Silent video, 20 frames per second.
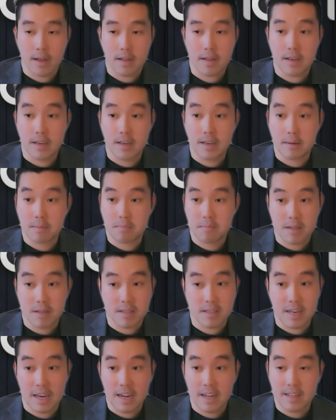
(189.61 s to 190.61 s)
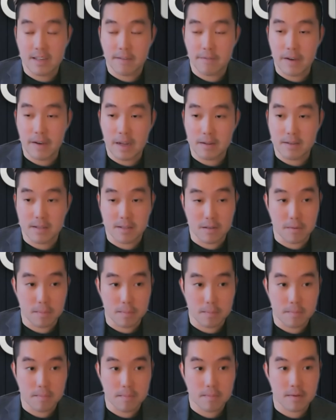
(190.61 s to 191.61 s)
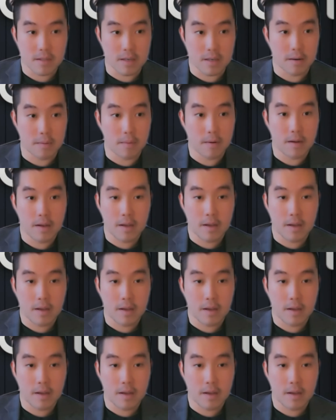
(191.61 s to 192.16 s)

he decided to found Zoom. So,